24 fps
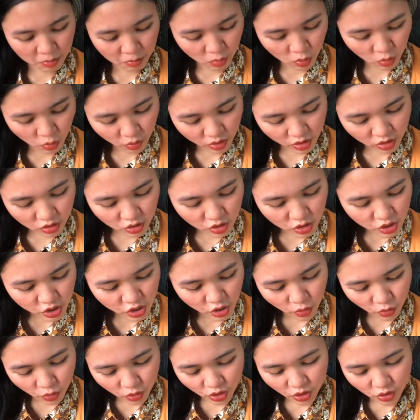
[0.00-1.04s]
going to
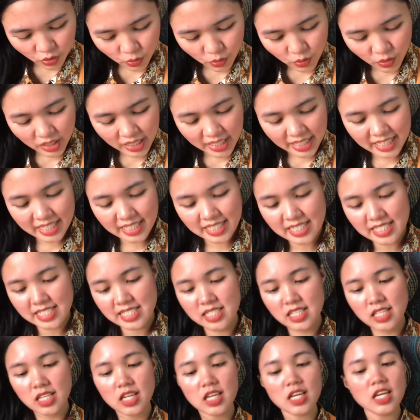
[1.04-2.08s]
show you
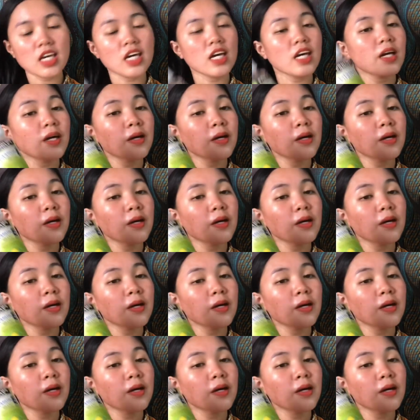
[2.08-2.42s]
is the,